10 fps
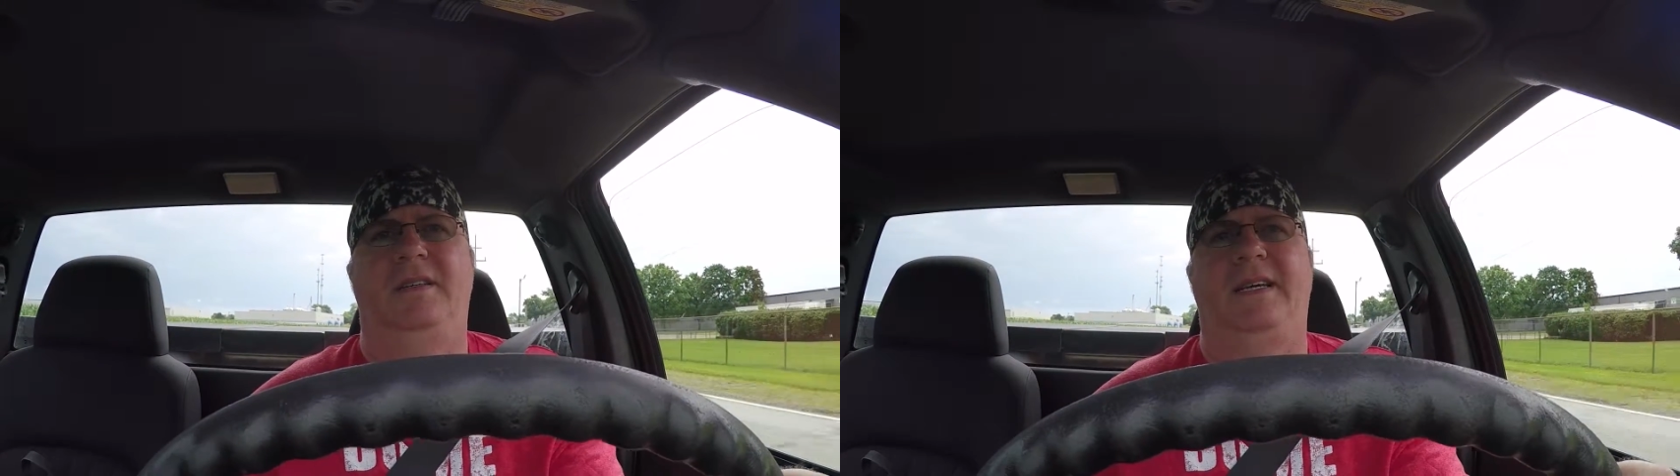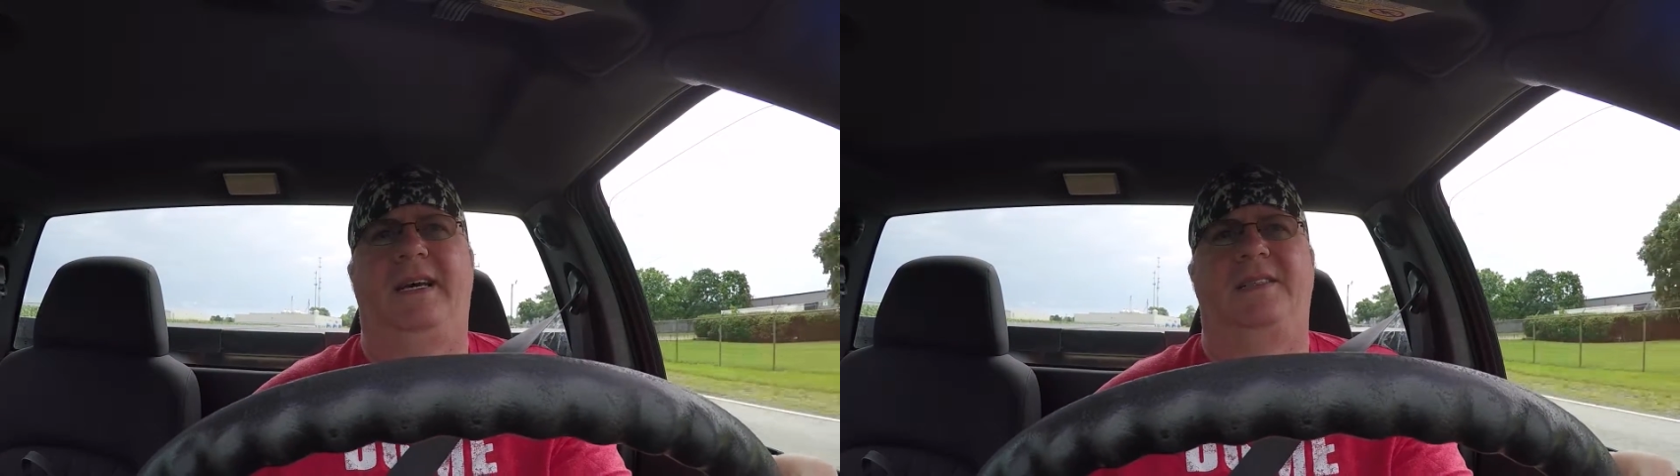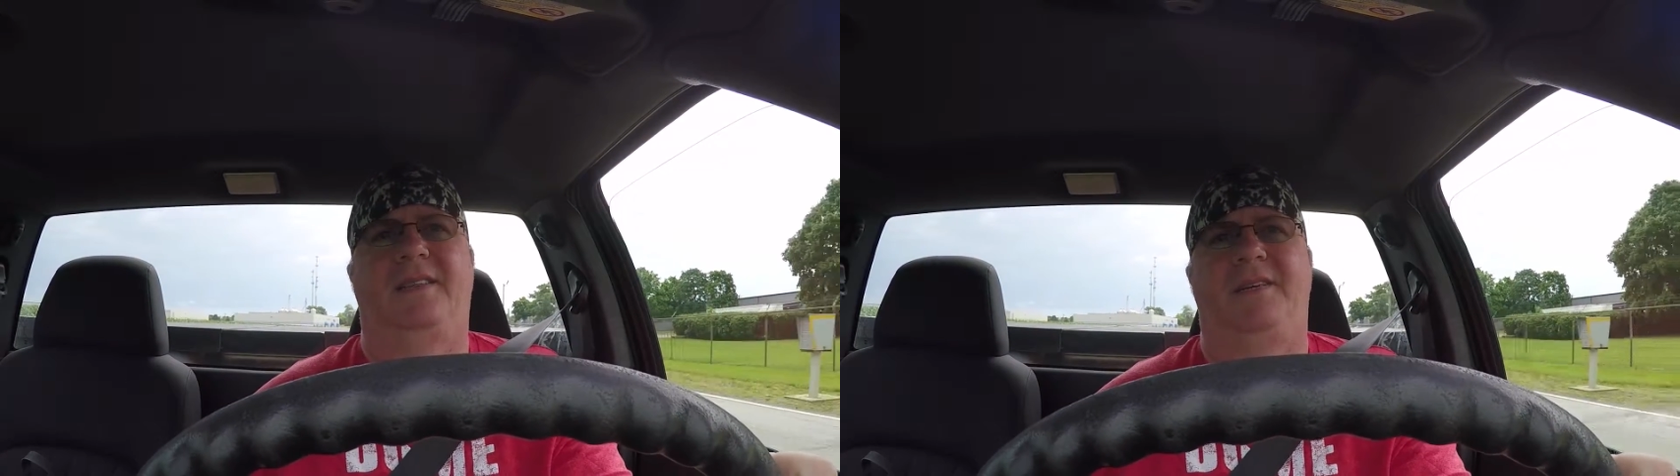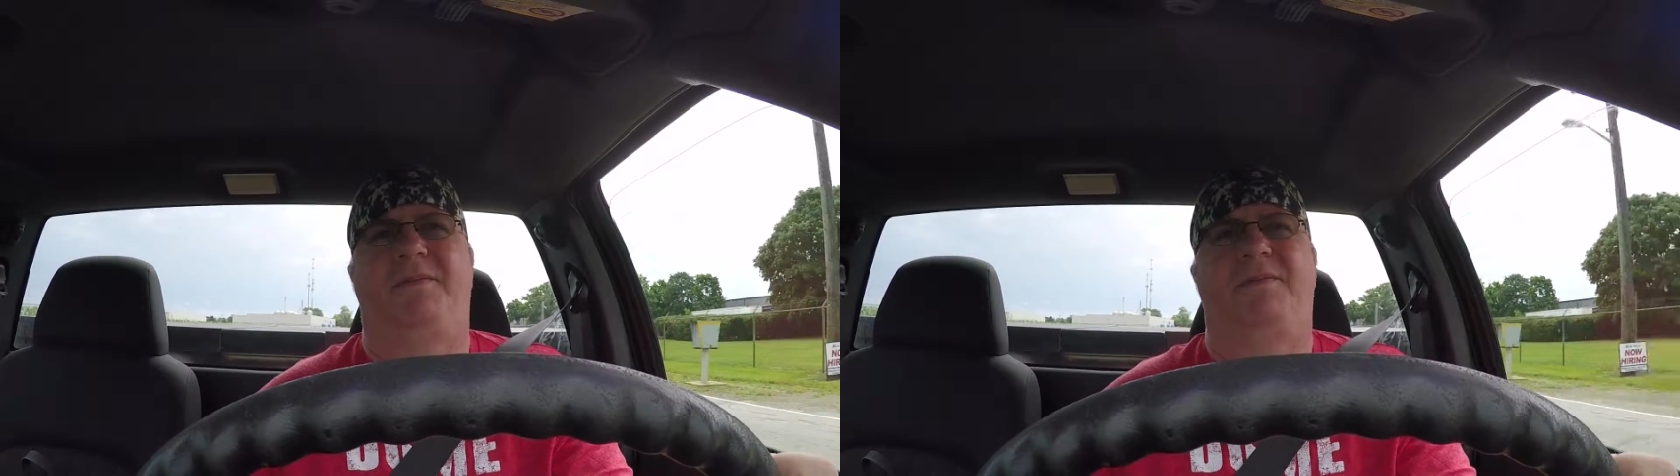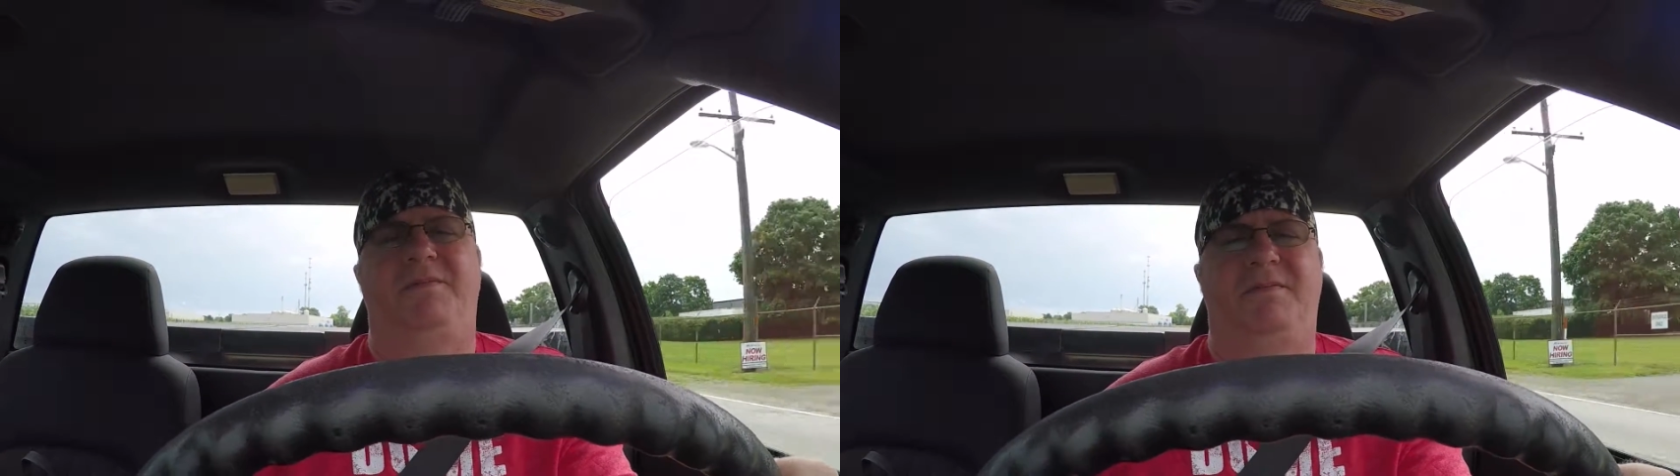Yes, I'm
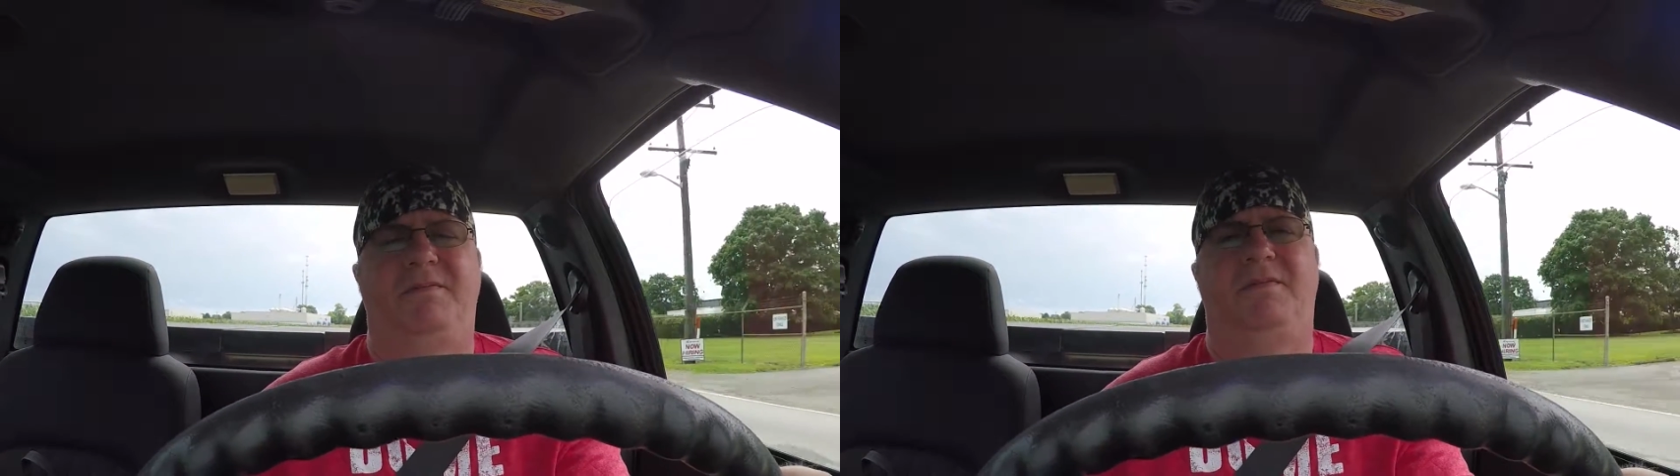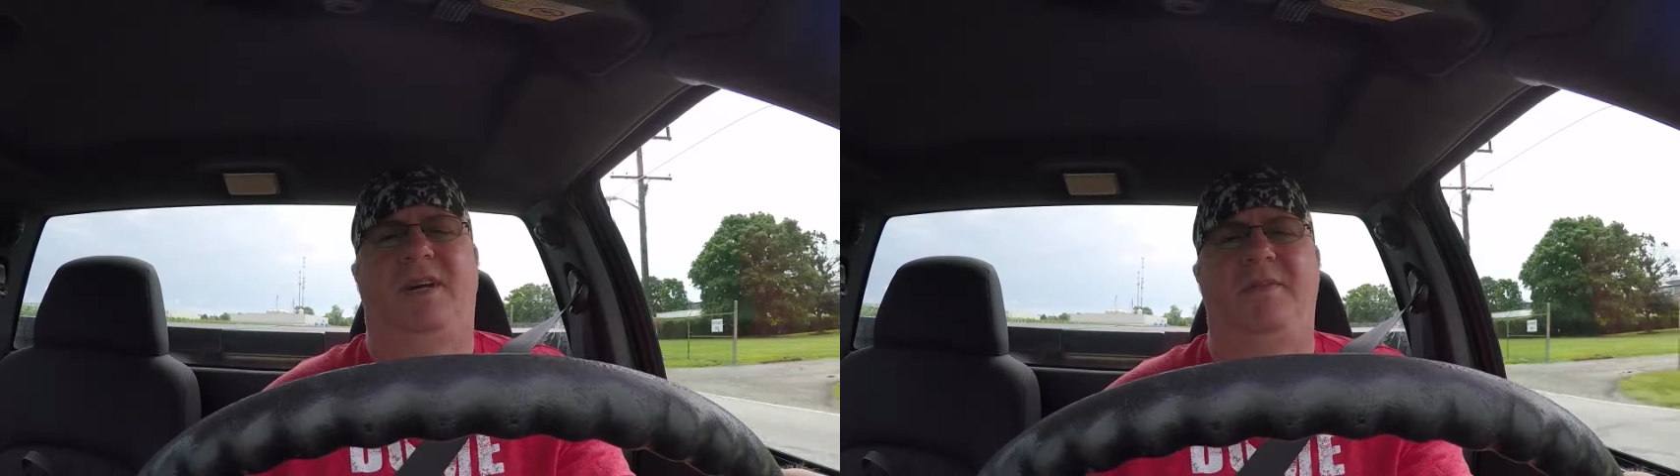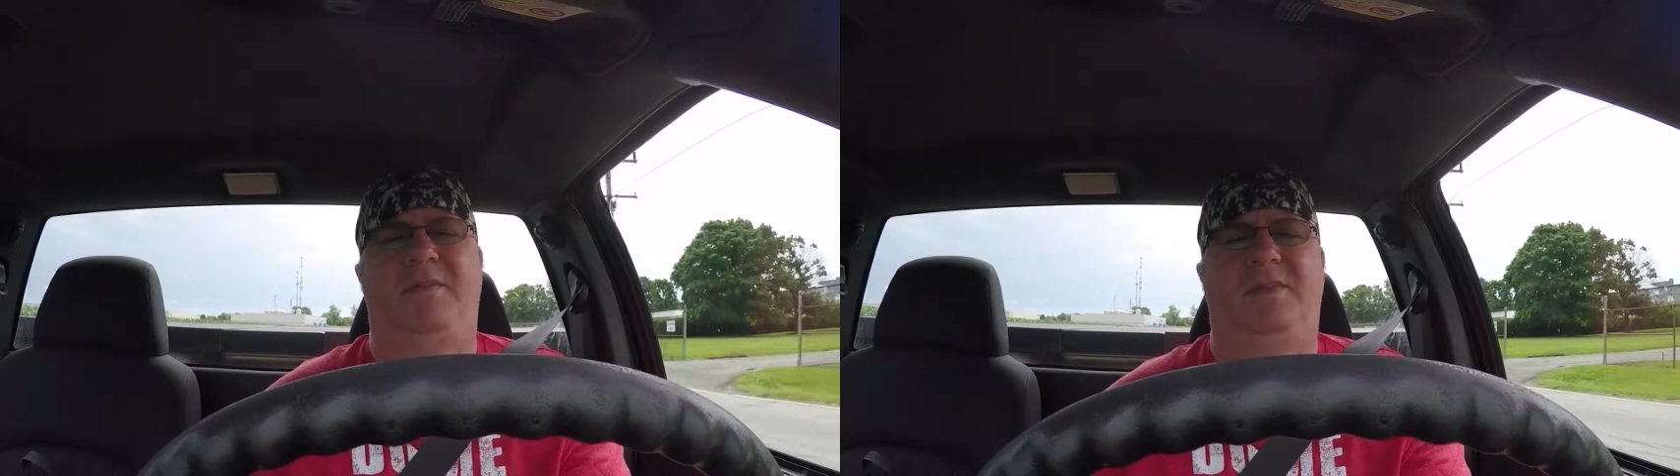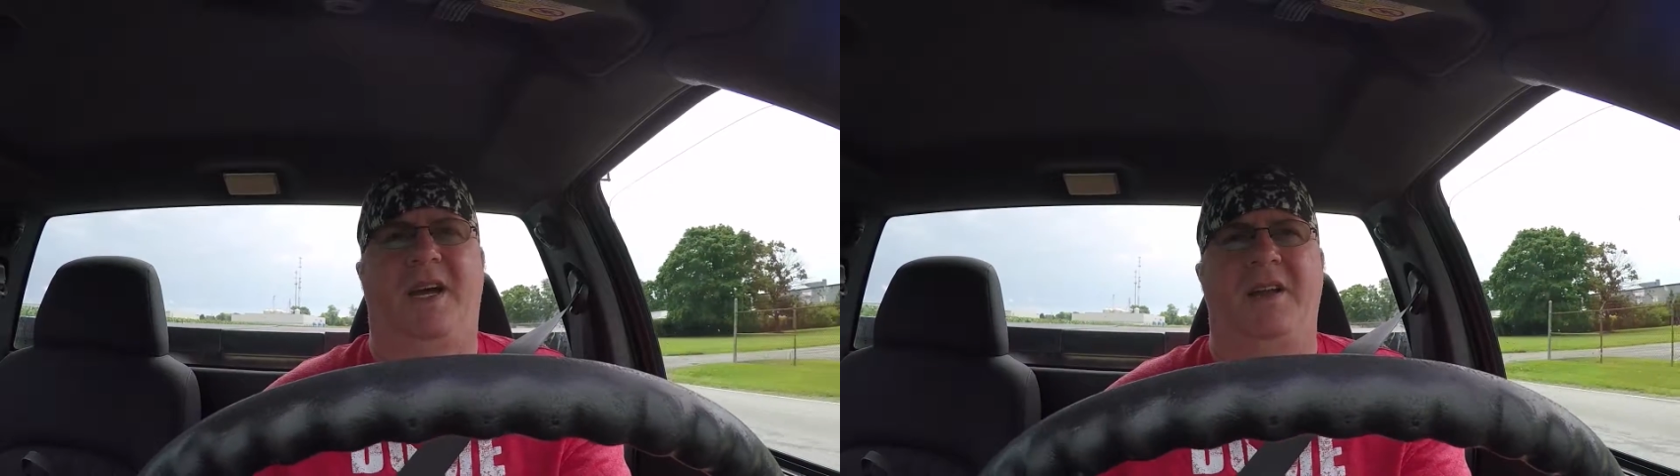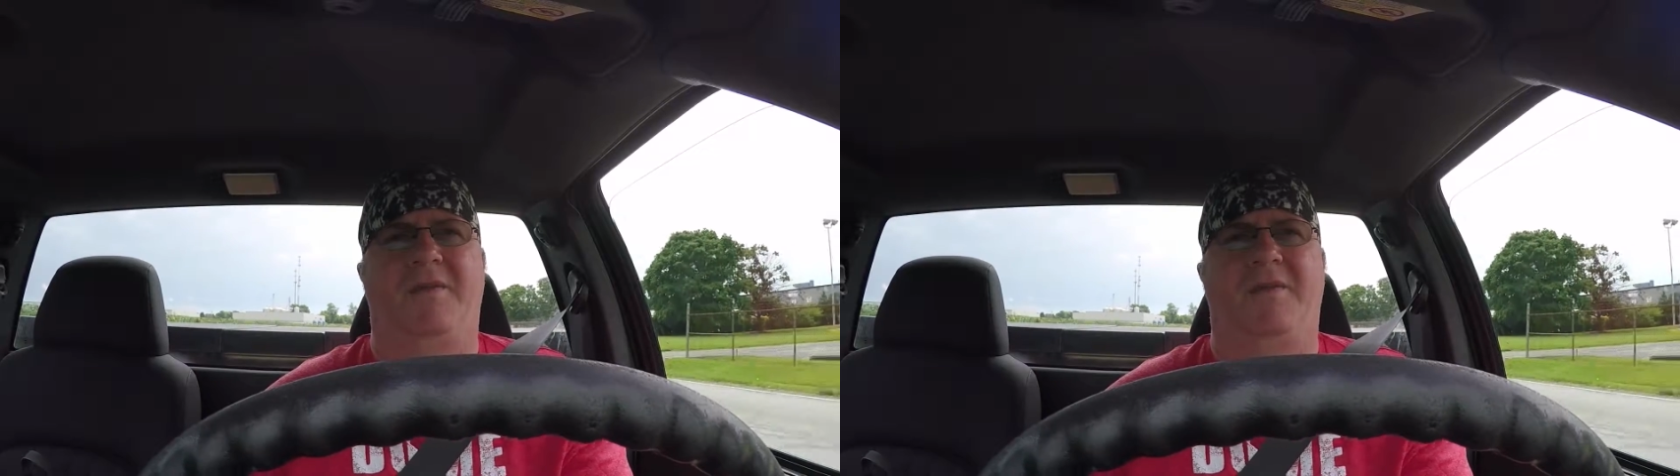kind